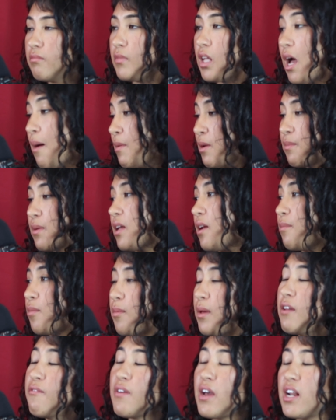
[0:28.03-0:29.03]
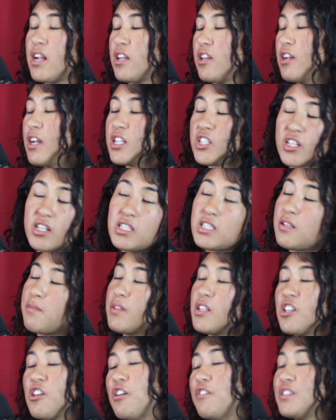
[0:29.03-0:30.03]
I'm going to be an MMA fighter. You guys are going to see me
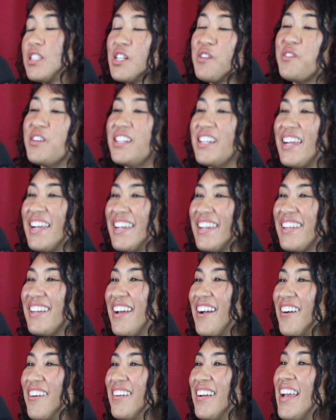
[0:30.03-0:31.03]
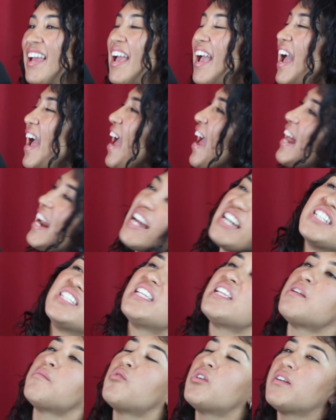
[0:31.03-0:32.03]
in the UFC one day, Mm-hmm. And I just
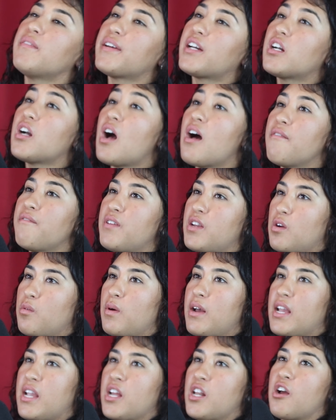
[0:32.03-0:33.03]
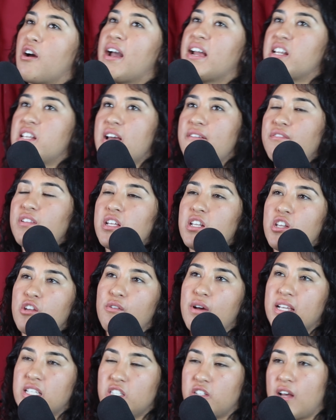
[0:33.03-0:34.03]
did that more in like a confident way. I definitely
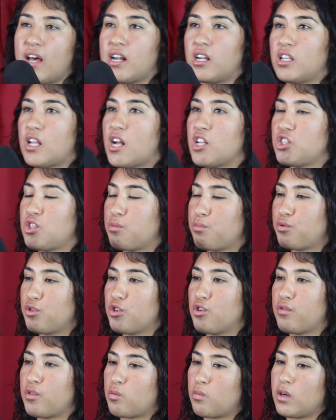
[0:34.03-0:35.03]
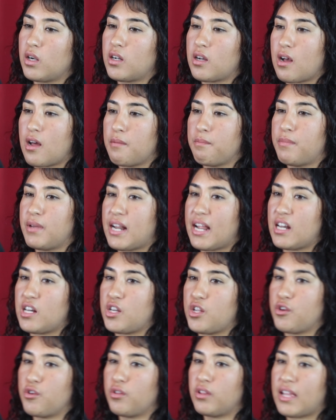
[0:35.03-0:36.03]
knew I still had a lot to improve and work on, but I
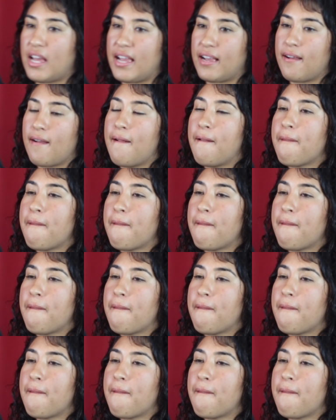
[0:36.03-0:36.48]
knew like